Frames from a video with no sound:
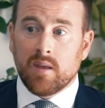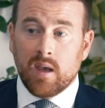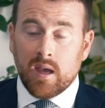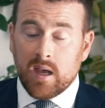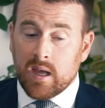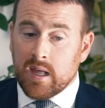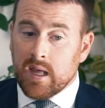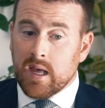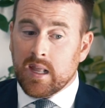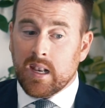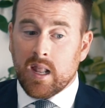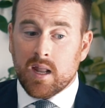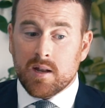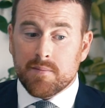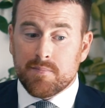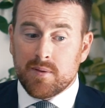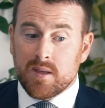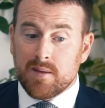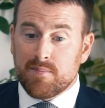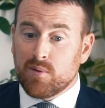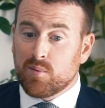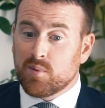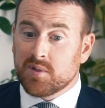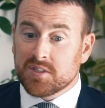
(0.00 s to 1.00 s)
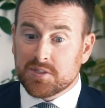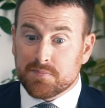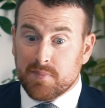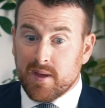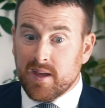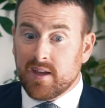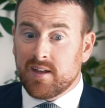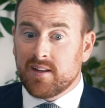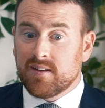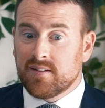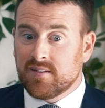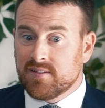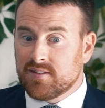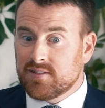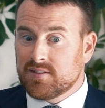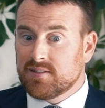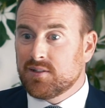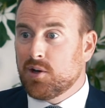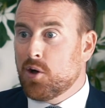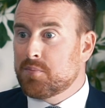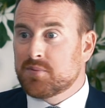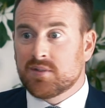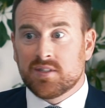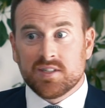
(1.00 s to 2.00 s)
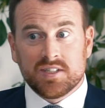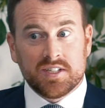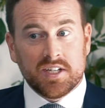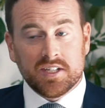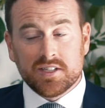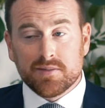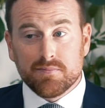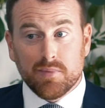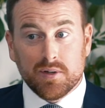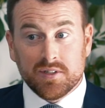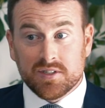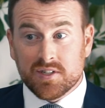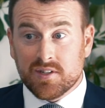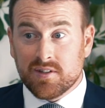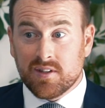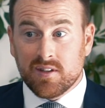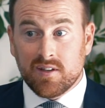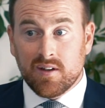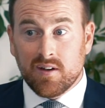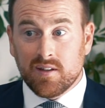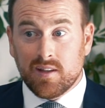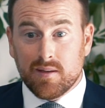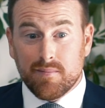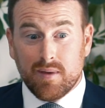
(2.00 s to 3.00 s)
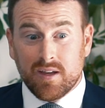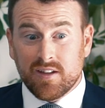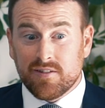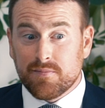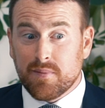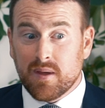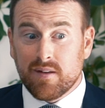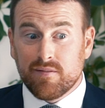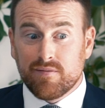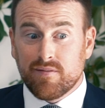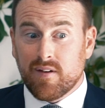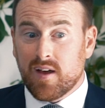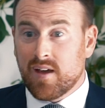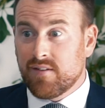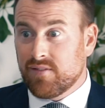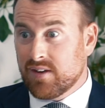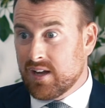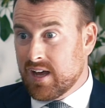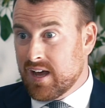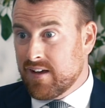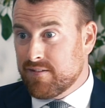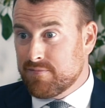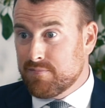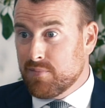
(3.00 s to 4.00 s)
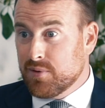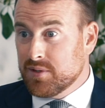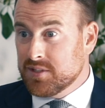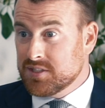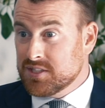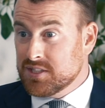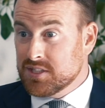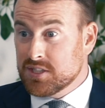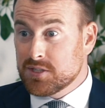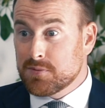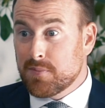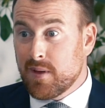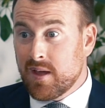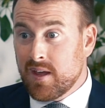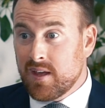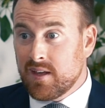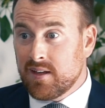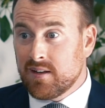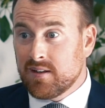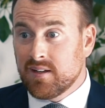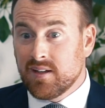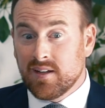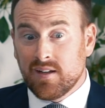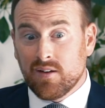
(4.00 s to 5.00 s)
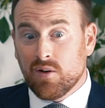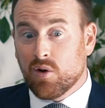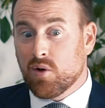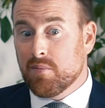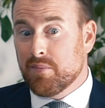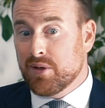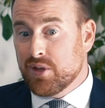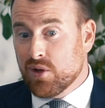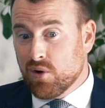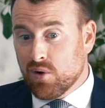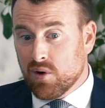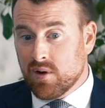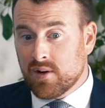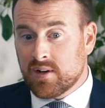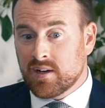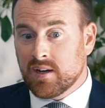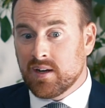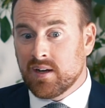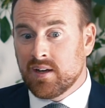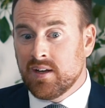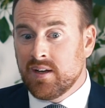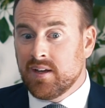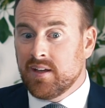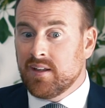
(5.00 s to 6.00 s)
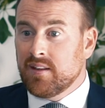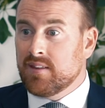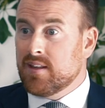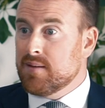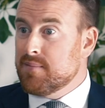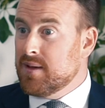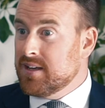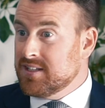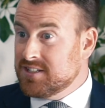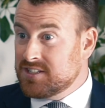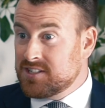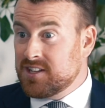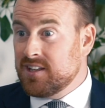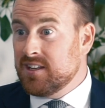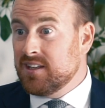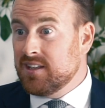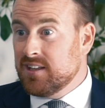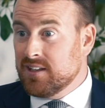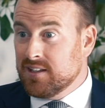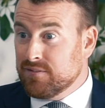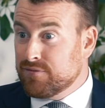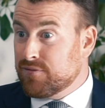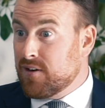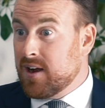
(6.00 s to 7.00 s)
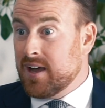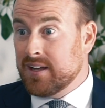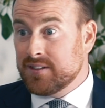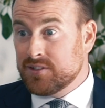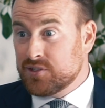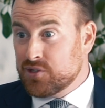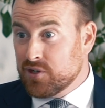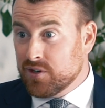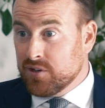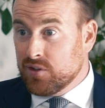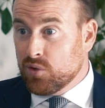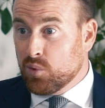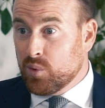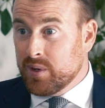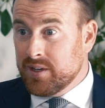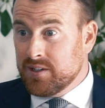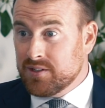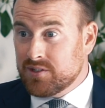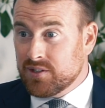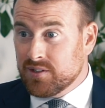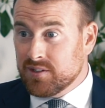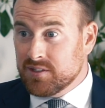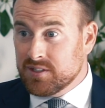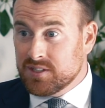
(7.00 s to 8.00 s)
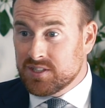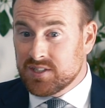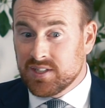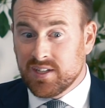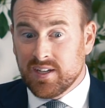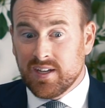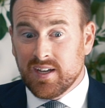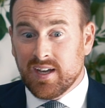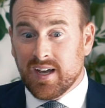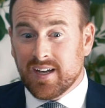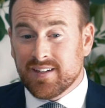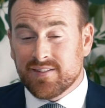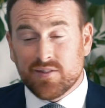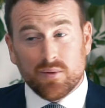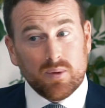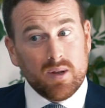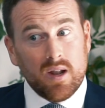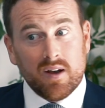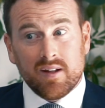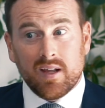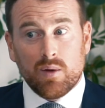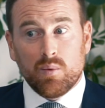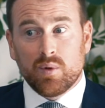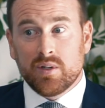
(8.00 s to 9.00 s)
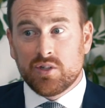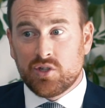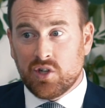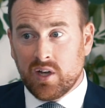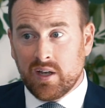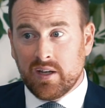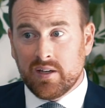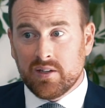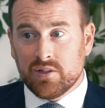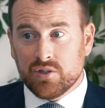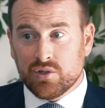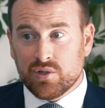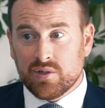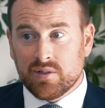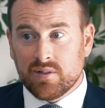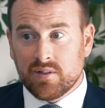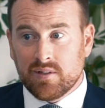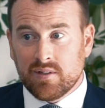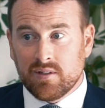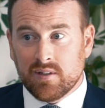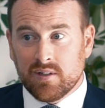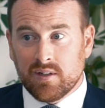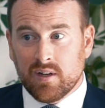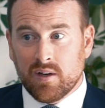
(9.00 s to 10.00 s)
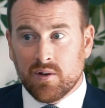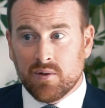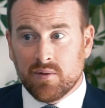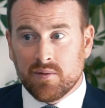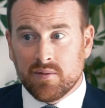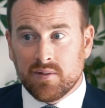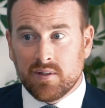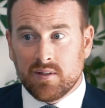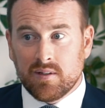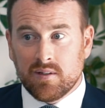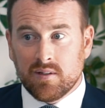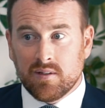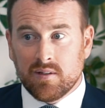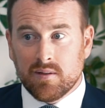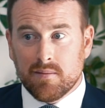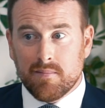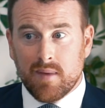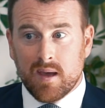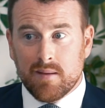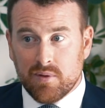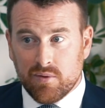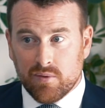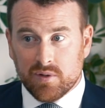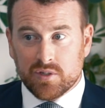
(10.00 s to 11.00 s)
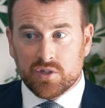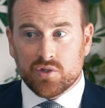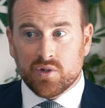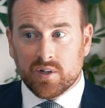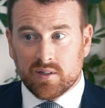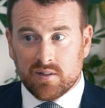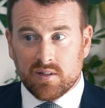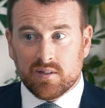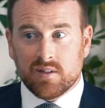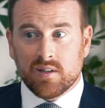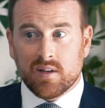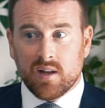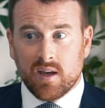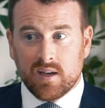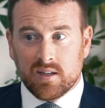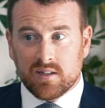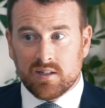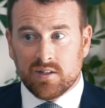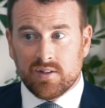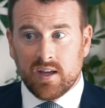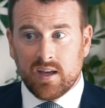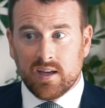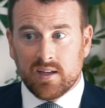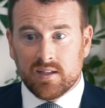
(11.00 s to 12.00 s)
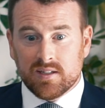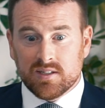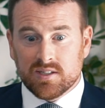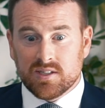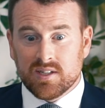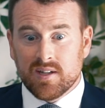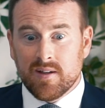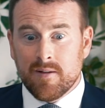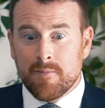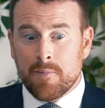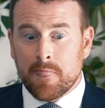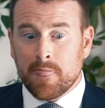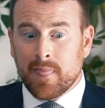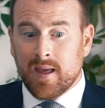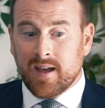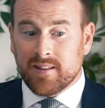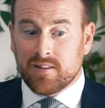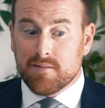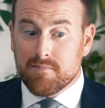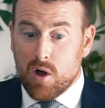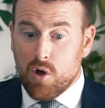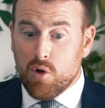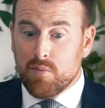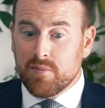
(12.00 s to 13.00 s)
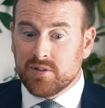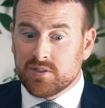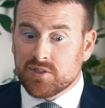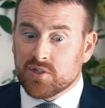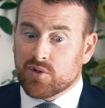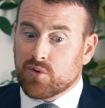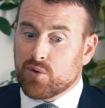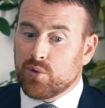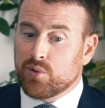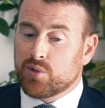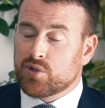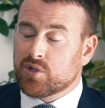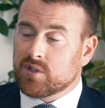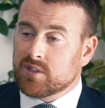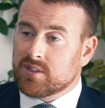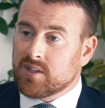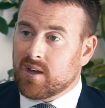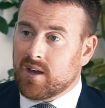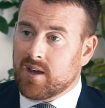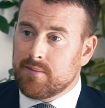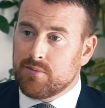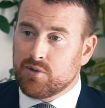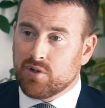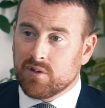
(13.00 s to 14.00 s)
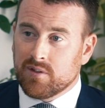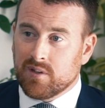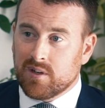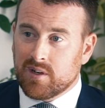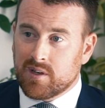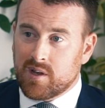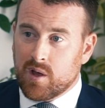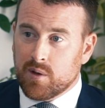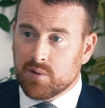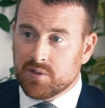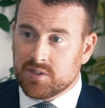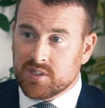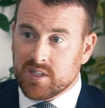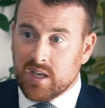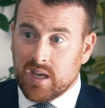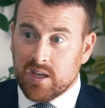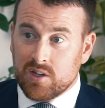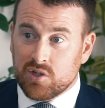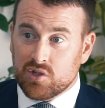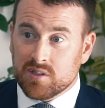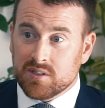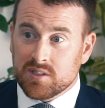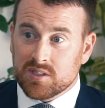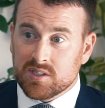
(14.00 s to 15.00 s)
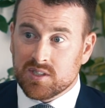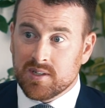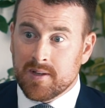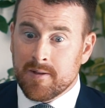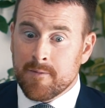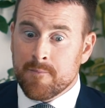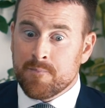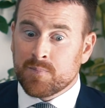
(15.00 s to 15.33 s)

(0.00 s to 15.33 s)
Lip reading: Yeah, a lot of people will spend up to 6 months of the year. They may spend 5.5 months in Spain or Mallorca. They may ski in France during the winters, and so a lot of that will change. You may be restricted to 90 days. At the moment, it's a crucial time during the negotiations.